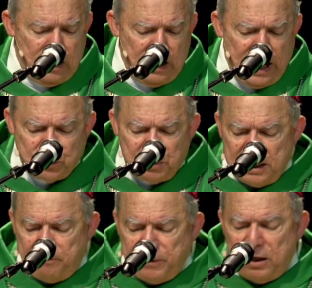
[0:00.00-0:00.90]
As we
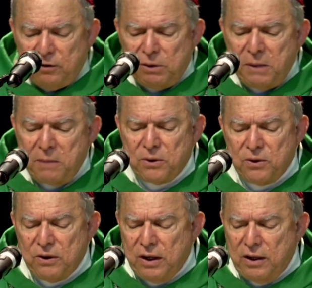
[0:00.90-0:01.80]

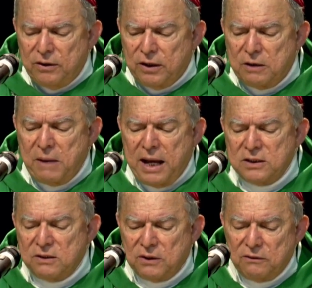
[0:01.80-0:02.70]
remember the commands
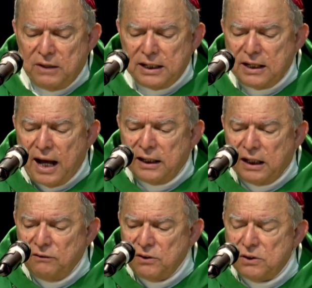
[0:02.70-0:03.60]
of, of, that God
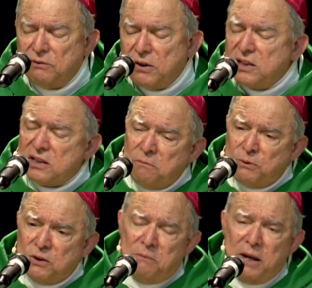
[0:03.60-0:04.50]
gives us, are very simple
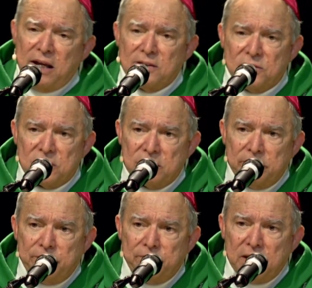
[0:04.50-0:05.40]
commands
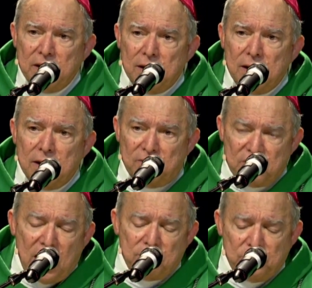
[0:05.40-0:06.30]
love
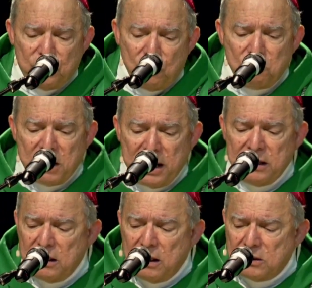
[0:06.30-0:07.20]
God with your whole mind,
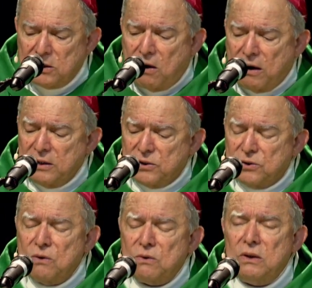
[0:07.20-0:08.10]
heart, and
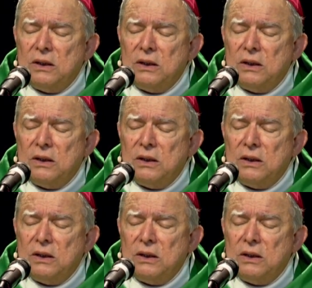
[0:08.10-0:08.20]
soul,